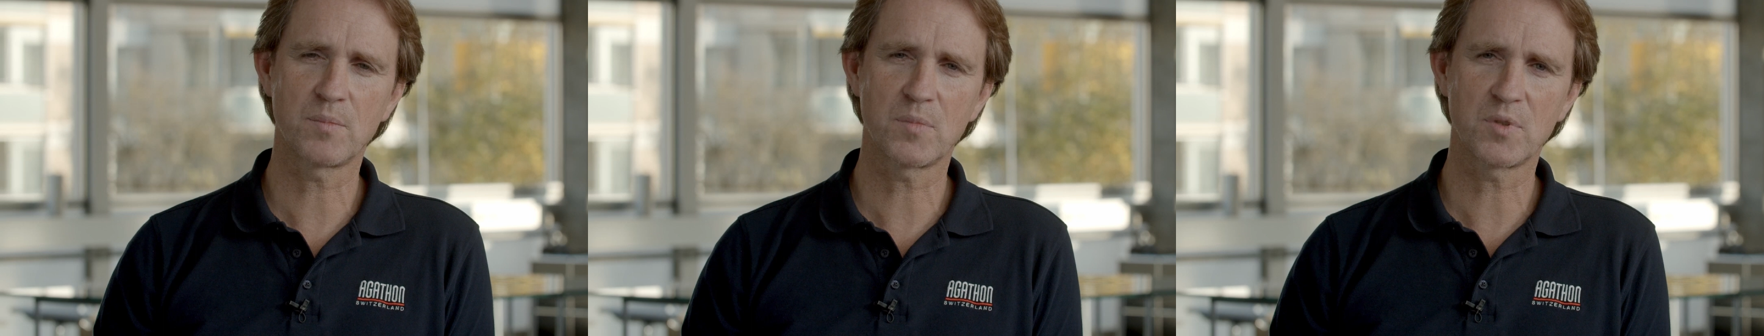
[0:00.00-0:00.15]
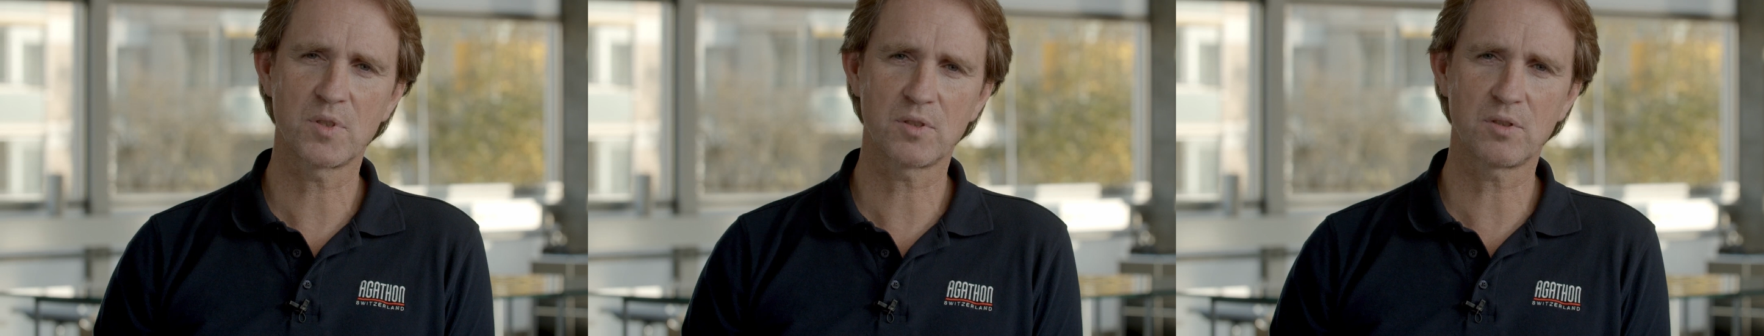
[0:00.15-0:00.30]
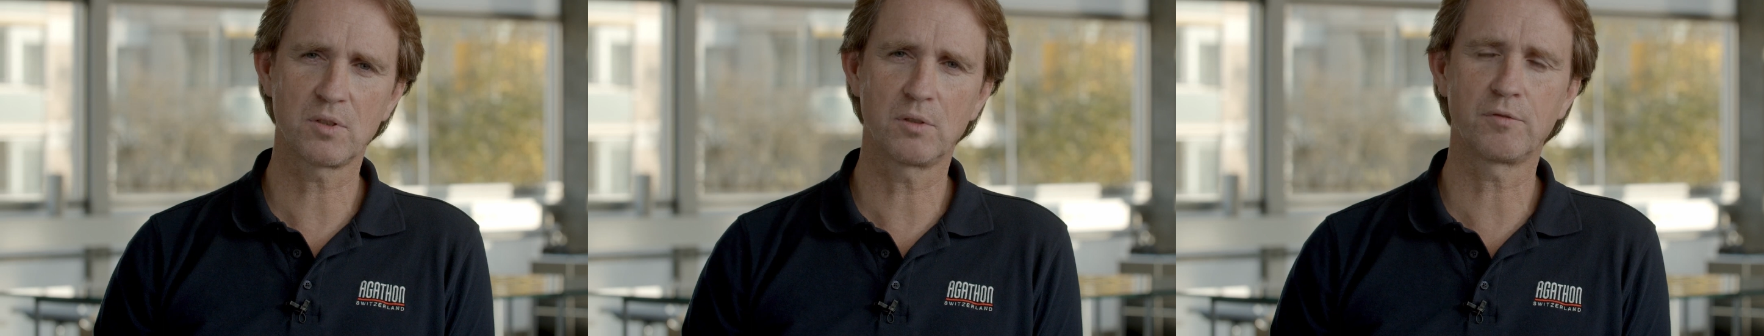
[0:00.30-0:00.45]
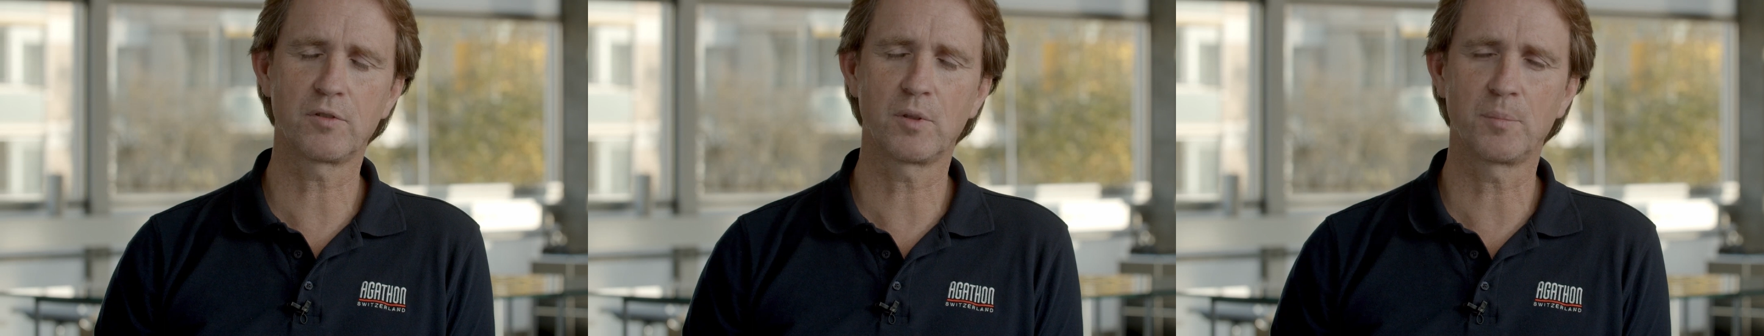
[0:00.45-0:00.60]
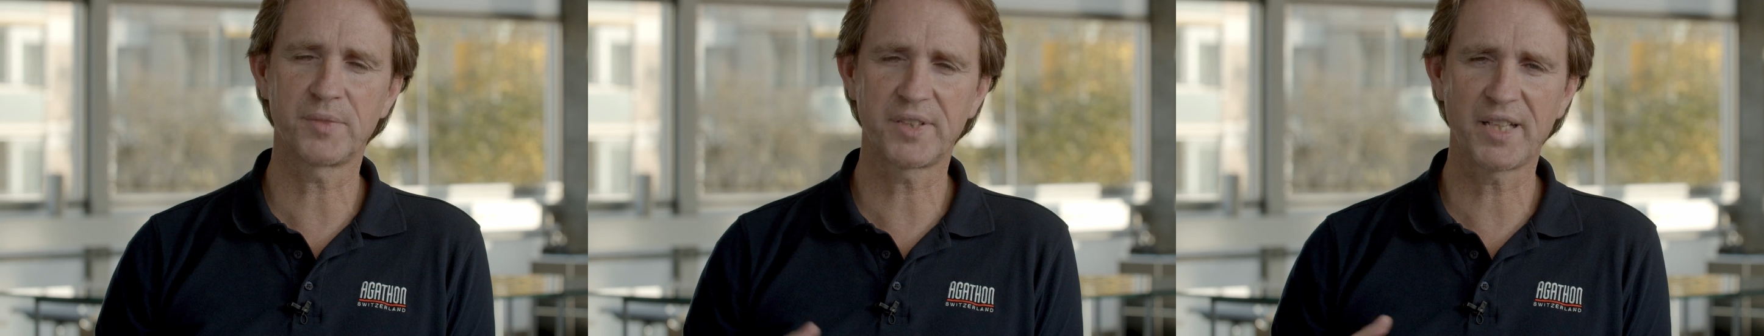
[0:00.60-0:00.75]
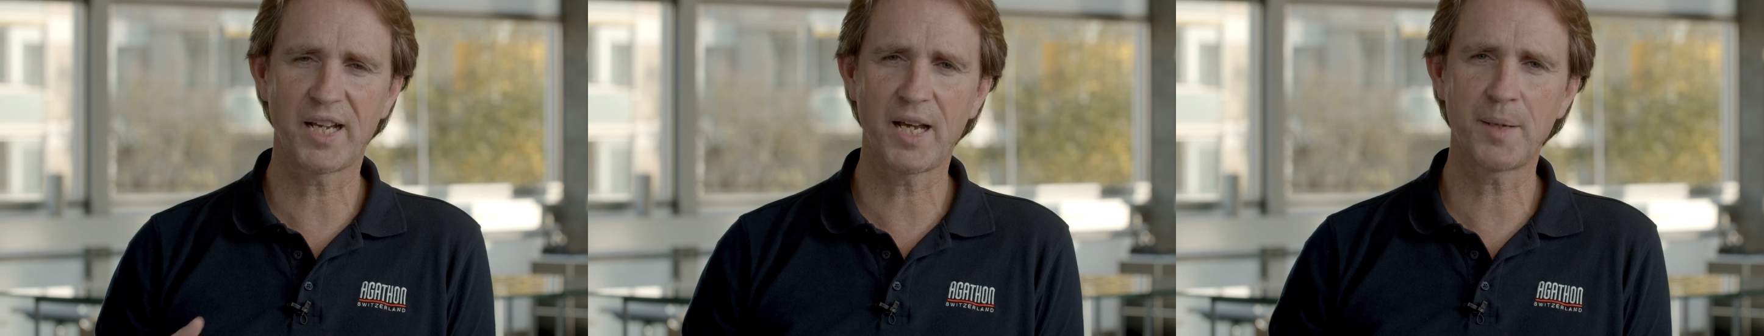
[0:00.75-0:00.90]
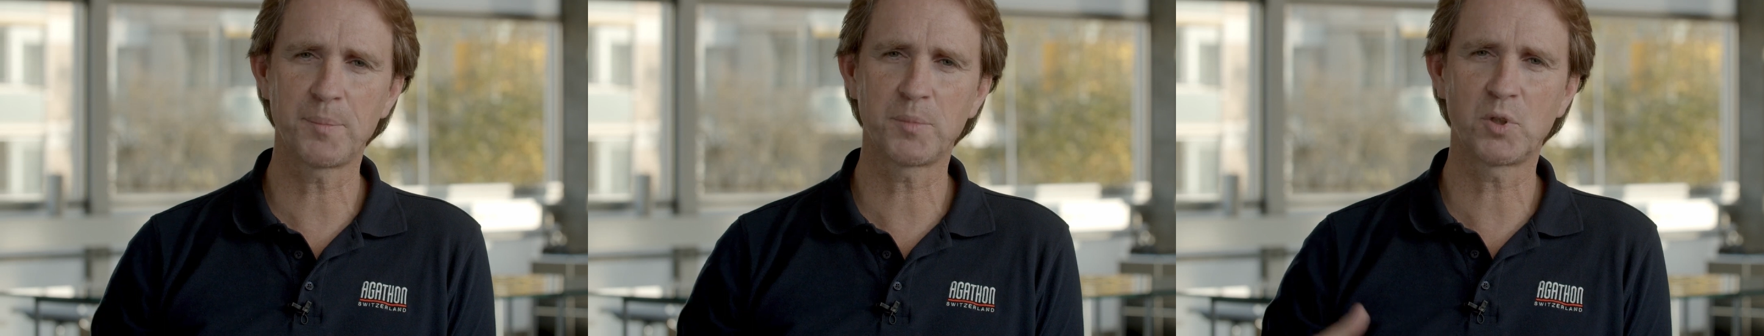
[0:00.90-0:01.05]
So from
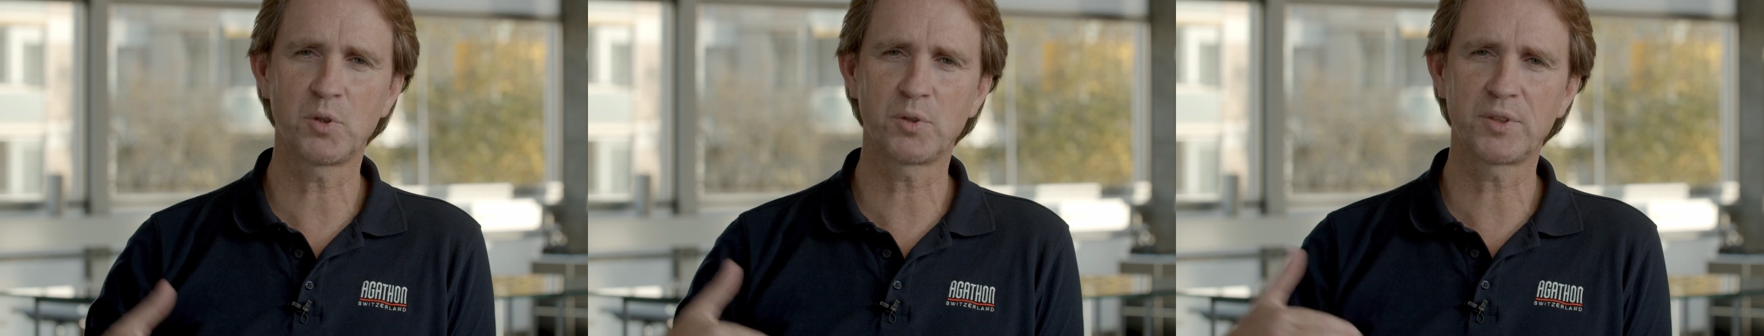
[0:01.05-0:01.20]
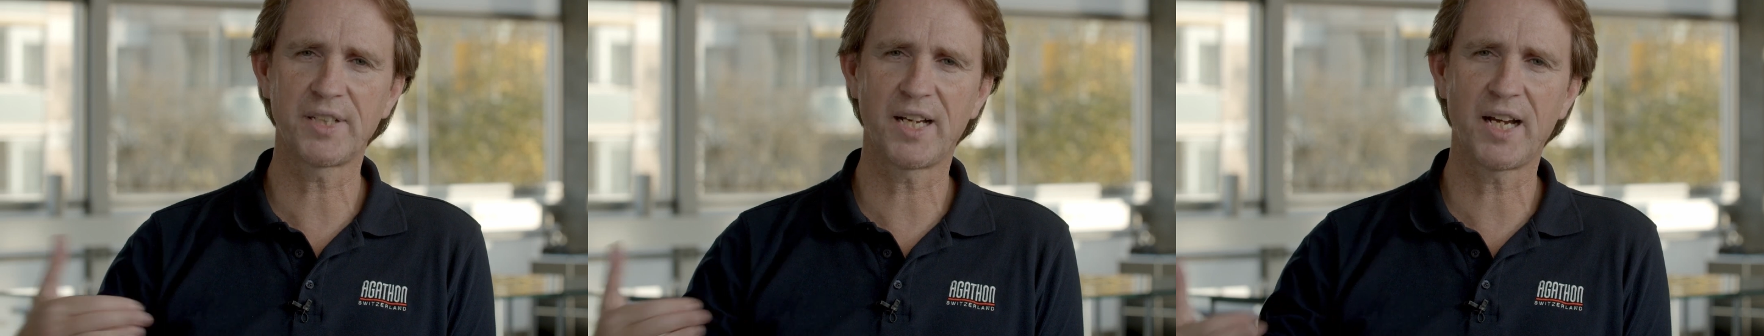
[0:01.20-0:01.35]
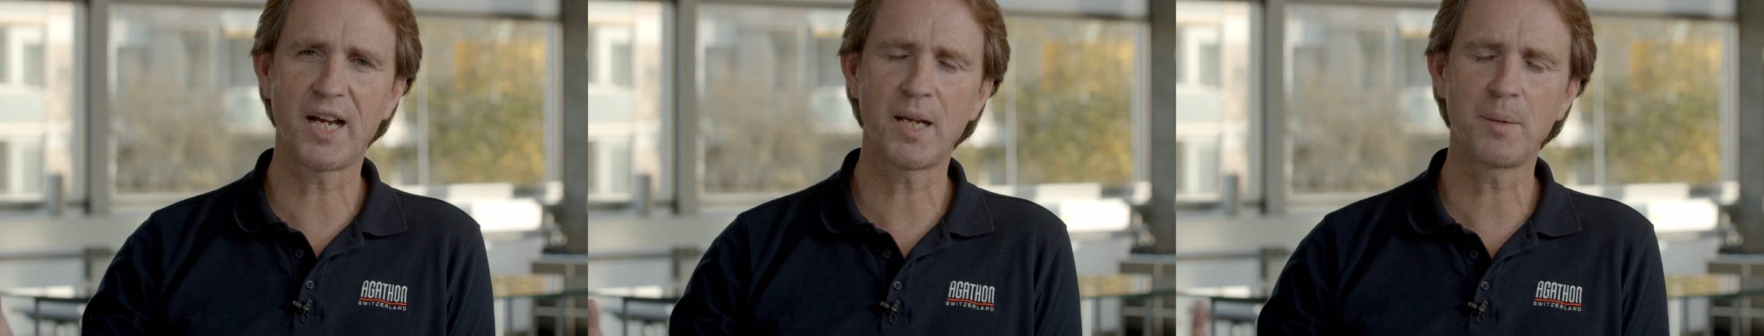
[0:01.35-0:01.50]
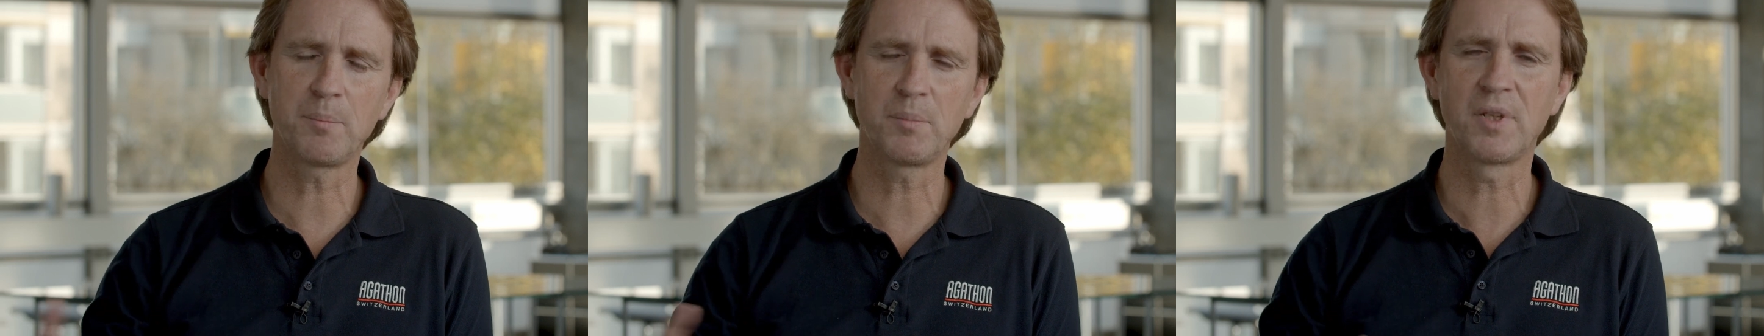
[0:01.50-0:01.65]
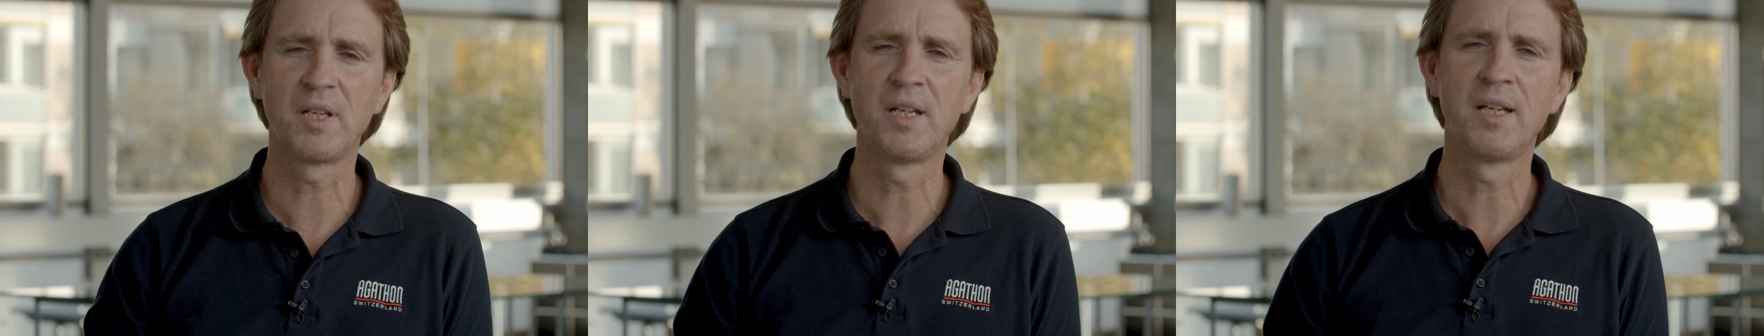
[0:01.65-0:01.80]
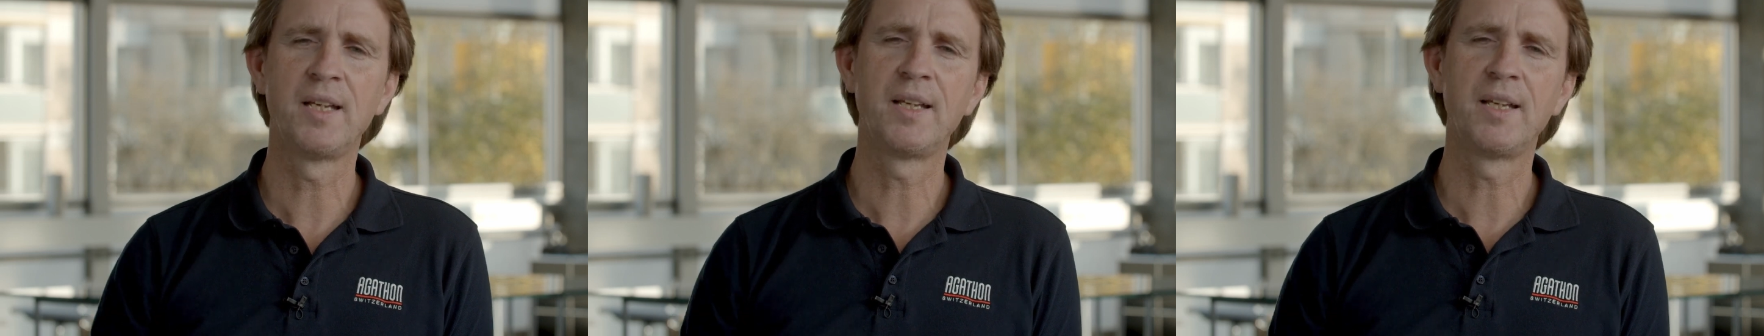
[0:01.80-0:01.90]
time to time,